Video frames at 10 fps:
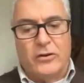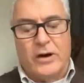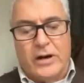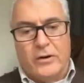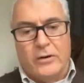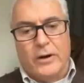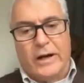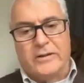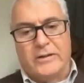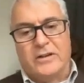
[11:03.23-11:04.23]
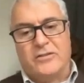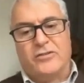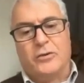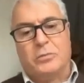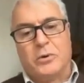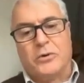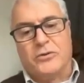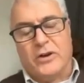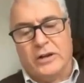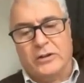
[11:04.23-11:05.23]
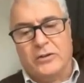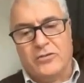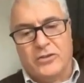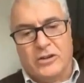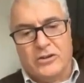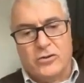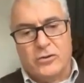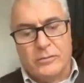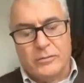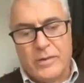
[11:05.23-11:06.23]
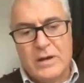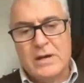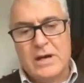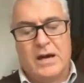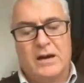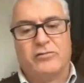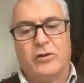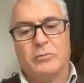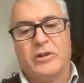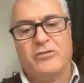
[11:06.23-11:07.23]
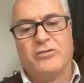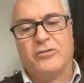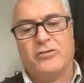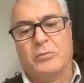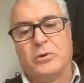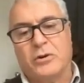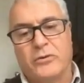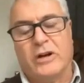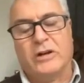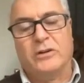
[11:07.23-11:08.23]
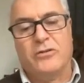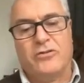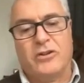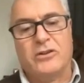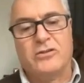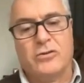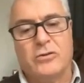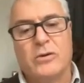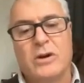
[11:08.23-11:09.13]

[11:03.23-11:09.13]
I collected subcutaneous tissue, and from the subcutaneous tissue,